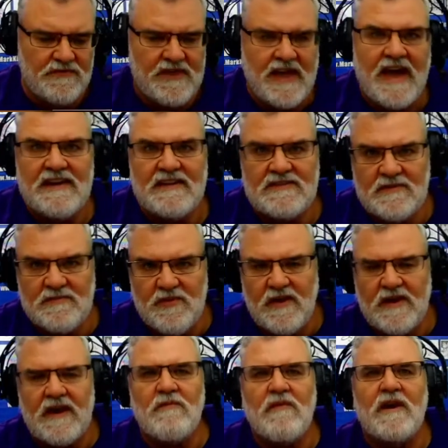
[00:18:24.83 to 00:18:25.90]
that is the
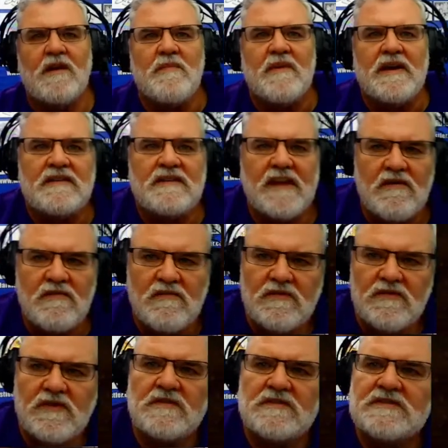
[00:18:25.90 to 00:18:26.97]
book I recommend. Now,
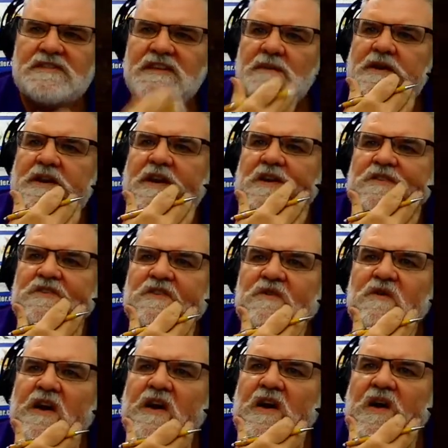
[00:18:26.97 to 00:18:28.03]
there's someone else
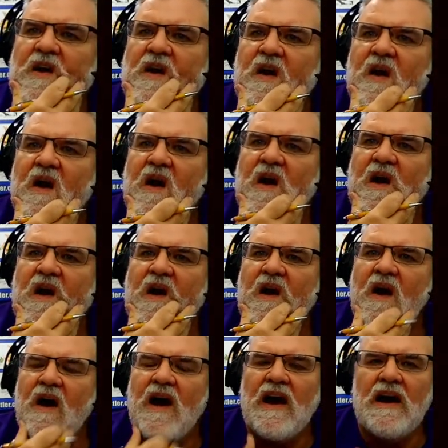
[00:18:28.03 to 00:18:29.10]
who uh,
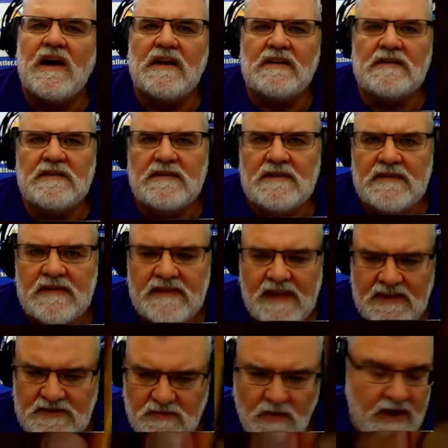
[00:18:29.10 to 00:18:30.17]
uh,
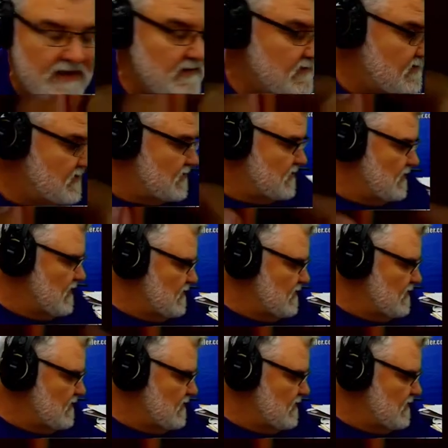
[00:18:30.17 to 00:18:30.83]
that's right, uh,